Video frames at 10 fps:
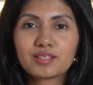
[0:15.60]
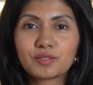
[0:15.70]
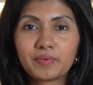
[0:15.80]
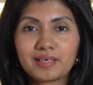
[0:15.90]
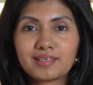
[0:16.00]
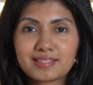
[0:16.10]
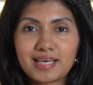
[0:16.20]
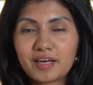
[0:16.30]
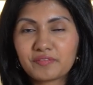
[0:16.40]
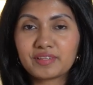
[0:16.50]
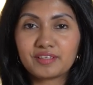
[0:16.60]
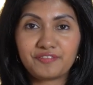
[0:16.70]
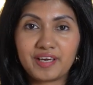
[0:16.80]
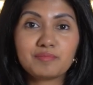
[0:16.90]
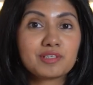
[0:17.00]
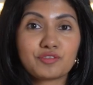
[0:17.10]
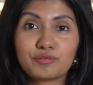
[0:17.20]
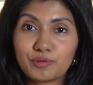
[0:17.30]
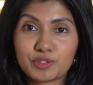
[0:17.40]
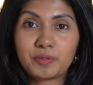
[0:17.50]
So we're gonna start with the famous
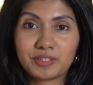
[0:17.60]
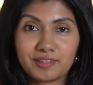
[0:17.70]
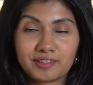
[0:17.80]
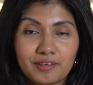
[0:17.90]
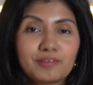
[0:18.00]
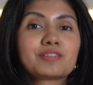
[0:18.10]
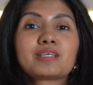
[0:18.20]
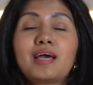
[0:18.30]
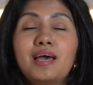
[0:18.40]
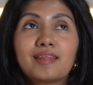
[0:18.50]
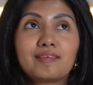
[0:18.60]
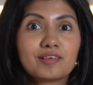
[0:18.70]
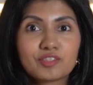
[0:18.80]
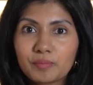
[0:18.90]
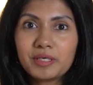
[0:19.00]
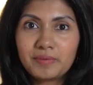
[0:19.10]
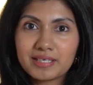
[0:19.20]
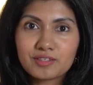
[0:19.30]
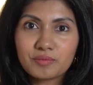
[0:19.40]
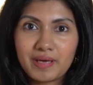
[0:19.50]
roast potatoes. There are so many
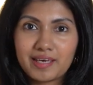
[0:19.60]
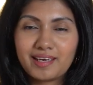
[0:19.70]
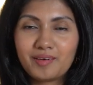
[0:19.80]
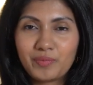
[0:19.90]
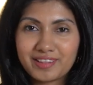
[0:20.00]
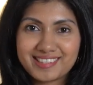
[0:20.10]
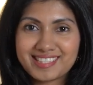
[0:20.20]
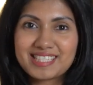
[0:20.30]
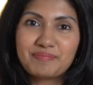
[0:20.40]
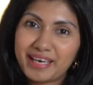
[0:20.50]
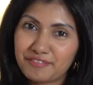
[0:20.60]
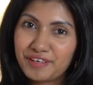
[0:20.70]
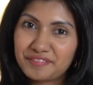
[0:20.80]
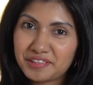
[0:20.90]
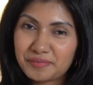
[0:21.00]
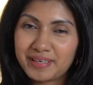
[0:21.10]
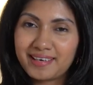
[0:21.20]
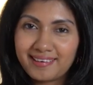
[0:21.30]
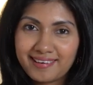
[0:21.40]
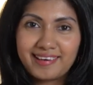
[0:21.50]
ways to make it, but this is my favorite
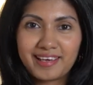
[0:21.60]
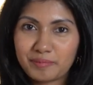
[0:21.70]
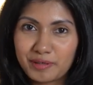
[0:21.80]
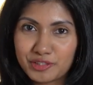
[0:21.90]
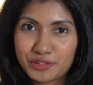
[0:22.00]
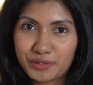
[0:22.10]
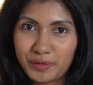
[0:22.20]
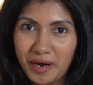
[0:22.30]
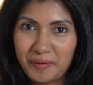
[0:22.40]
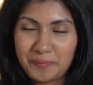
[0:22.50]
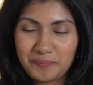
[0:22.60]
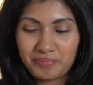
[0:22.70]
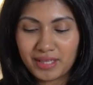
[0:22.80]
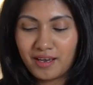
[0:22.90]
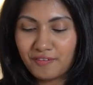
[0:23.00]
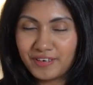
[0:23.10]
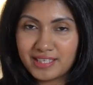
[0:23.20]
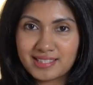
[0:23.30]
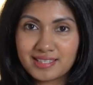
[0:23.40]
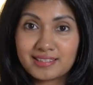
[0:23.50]
way and I'm gonna show you how. First,